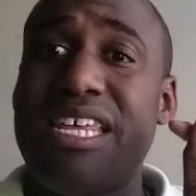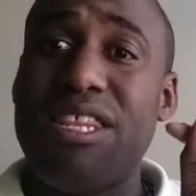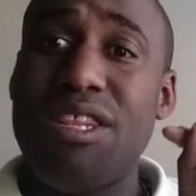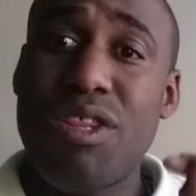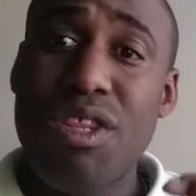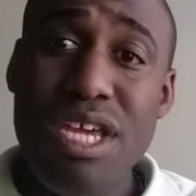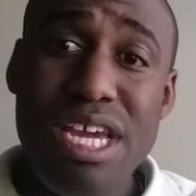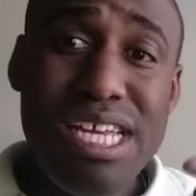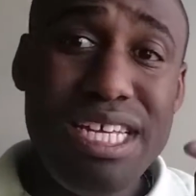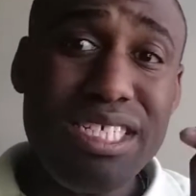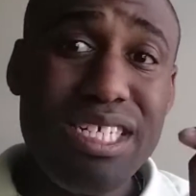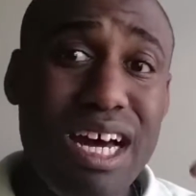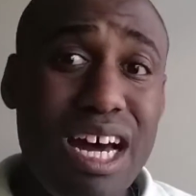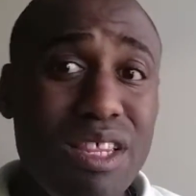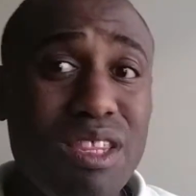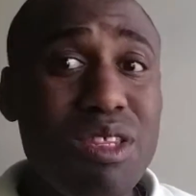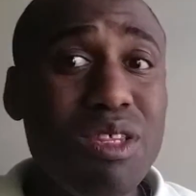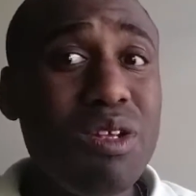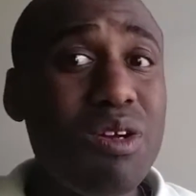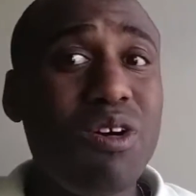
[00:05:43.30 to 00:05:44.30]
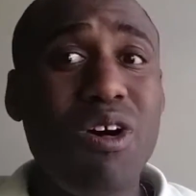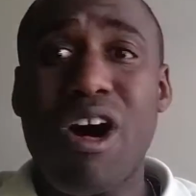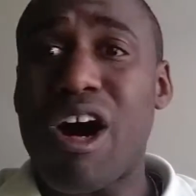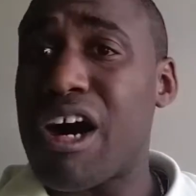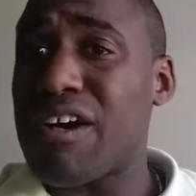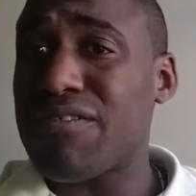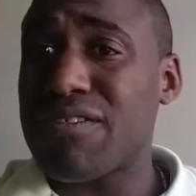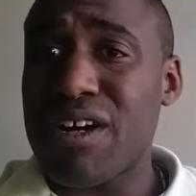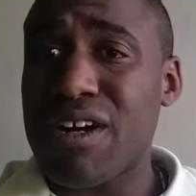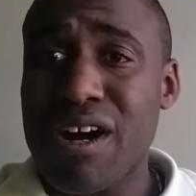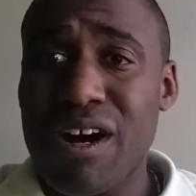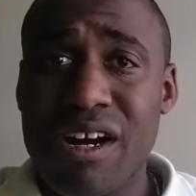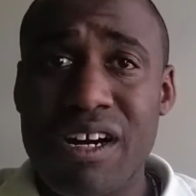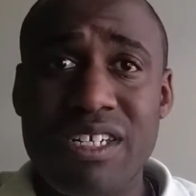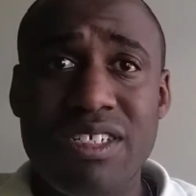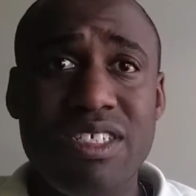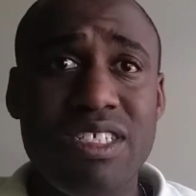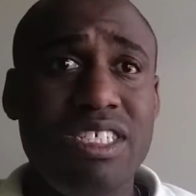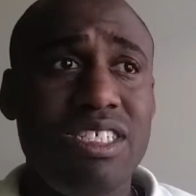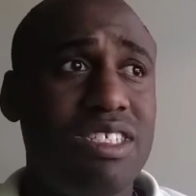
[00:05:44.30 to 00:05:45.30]
These other little off
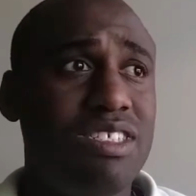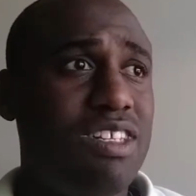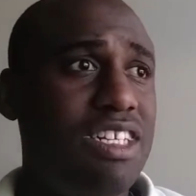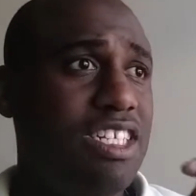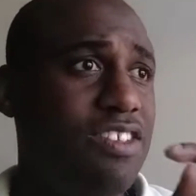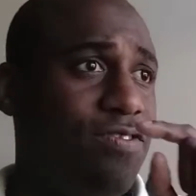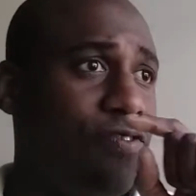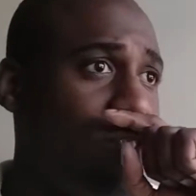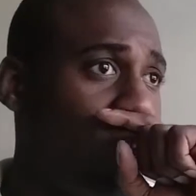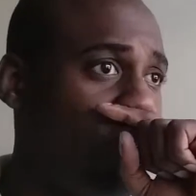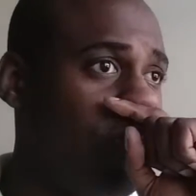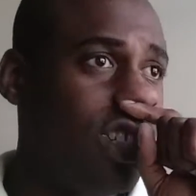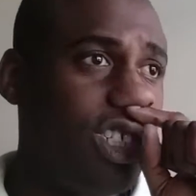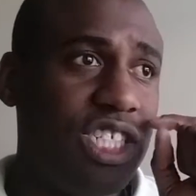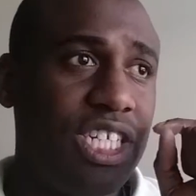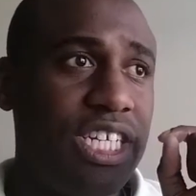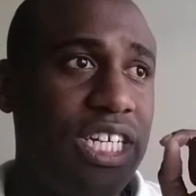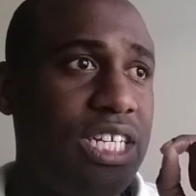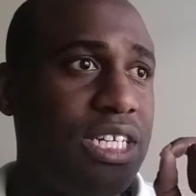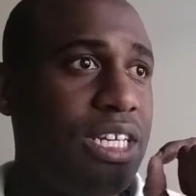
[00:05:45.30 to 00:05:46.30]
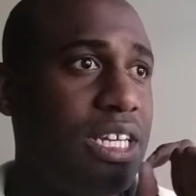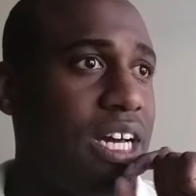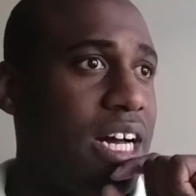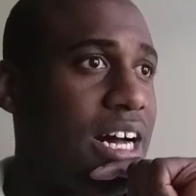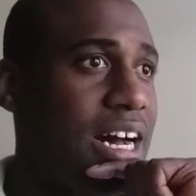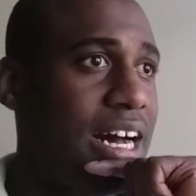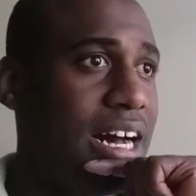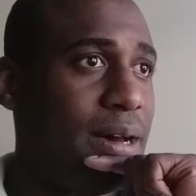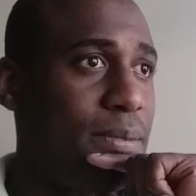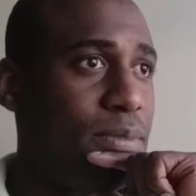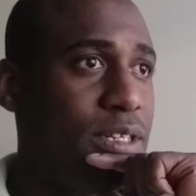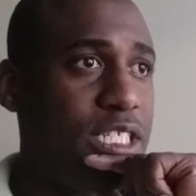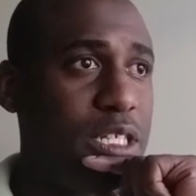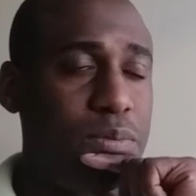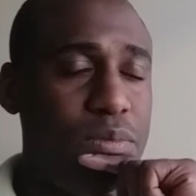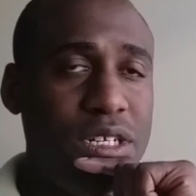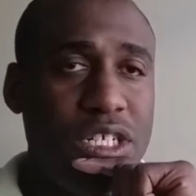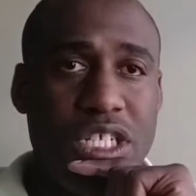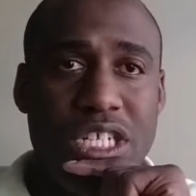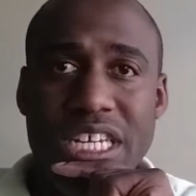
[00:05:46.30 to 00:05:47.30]
cars, these first gen
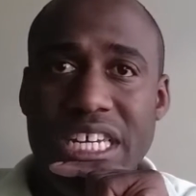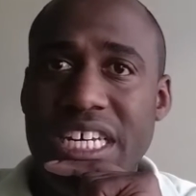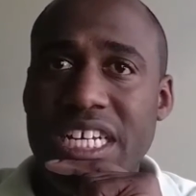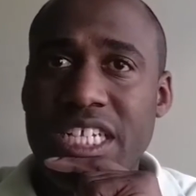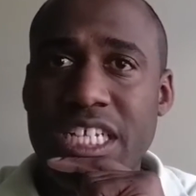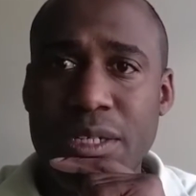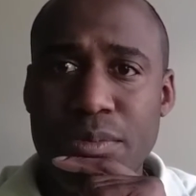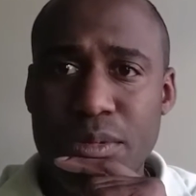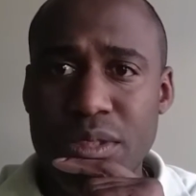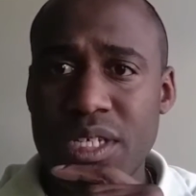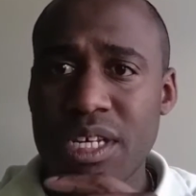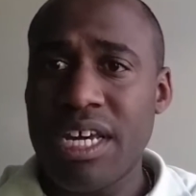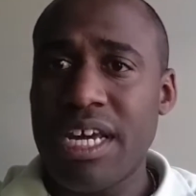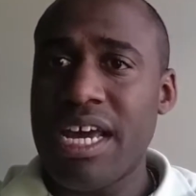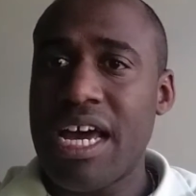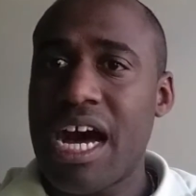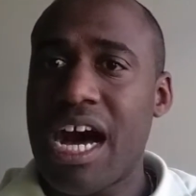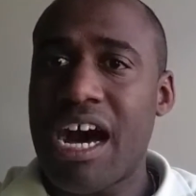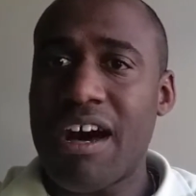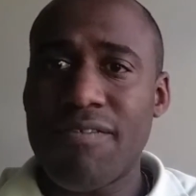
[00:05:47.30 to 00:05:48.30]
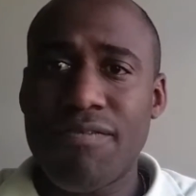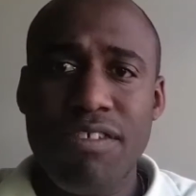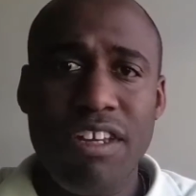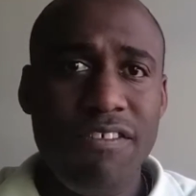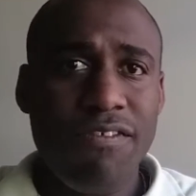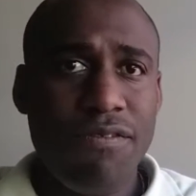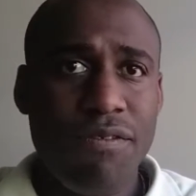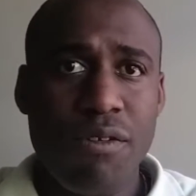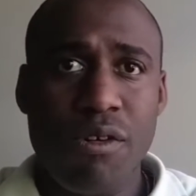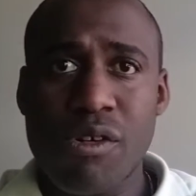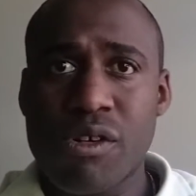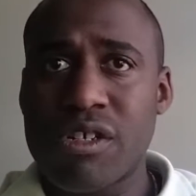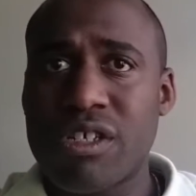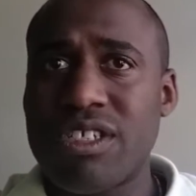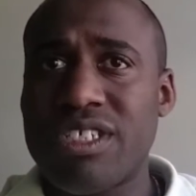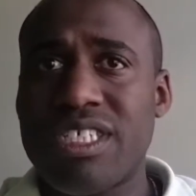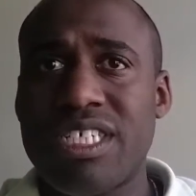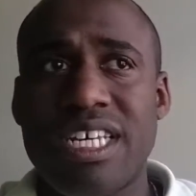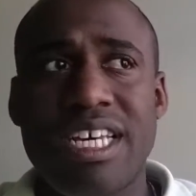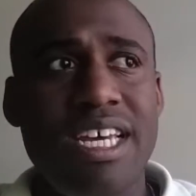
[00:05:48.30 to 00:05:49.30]
Mitsubishi Eclipse
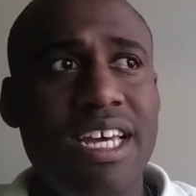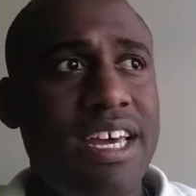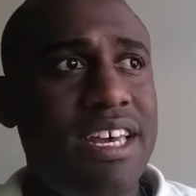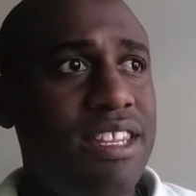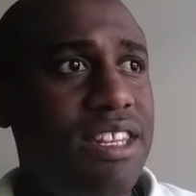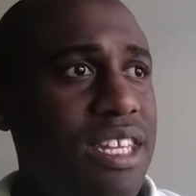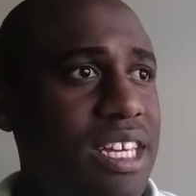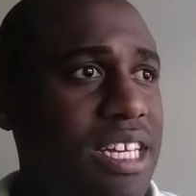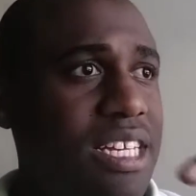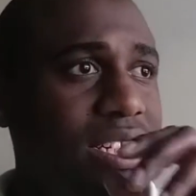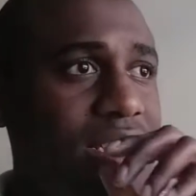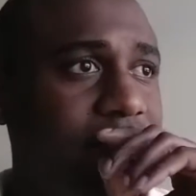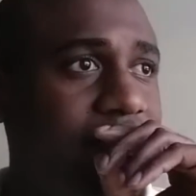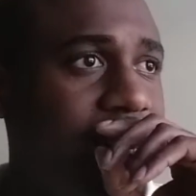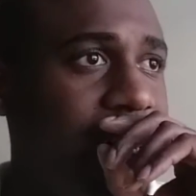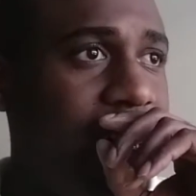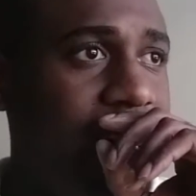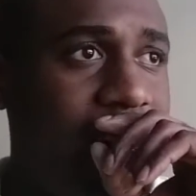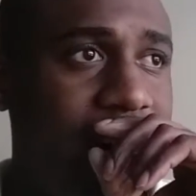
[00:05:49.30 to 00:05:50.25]
V4s, these